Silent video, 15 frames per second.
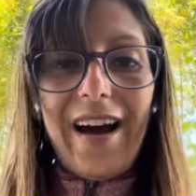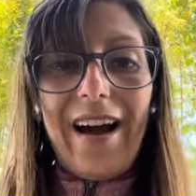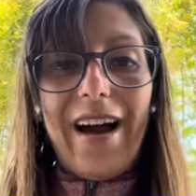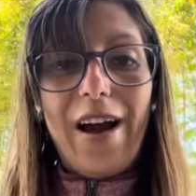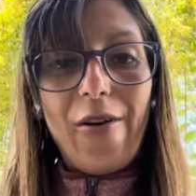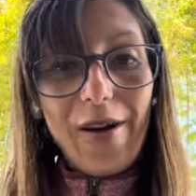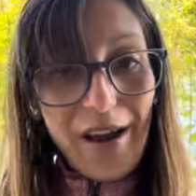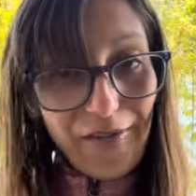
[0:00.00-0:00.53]

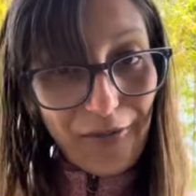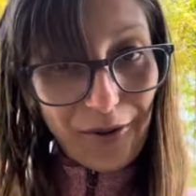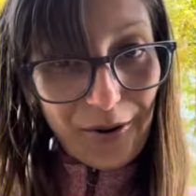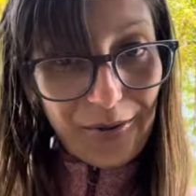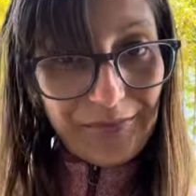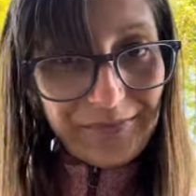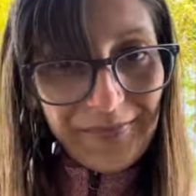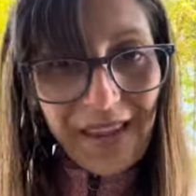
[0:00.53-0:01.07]

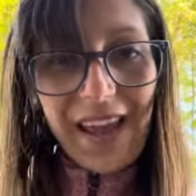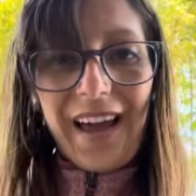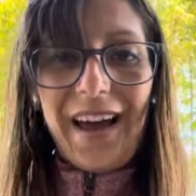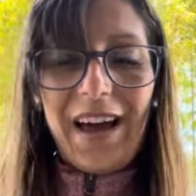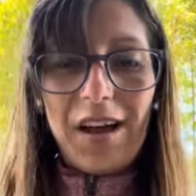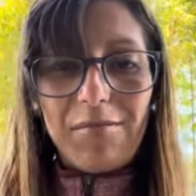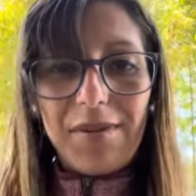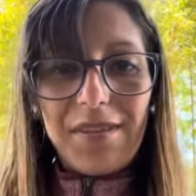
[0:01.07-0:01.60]
However,
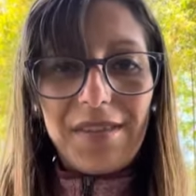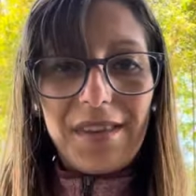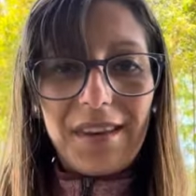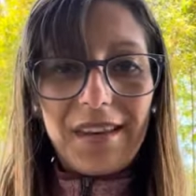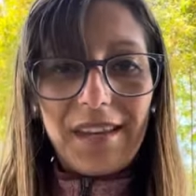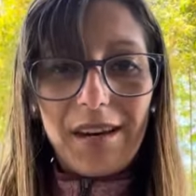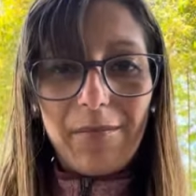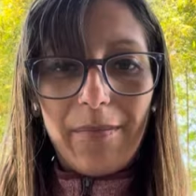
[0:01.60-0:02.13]
I've been
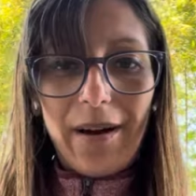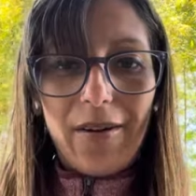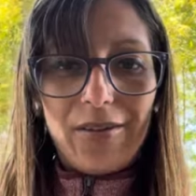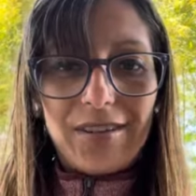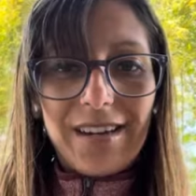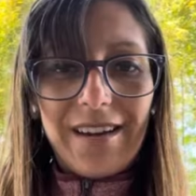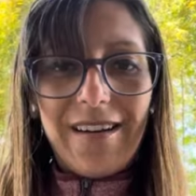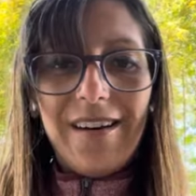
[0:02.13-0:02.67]
thinking about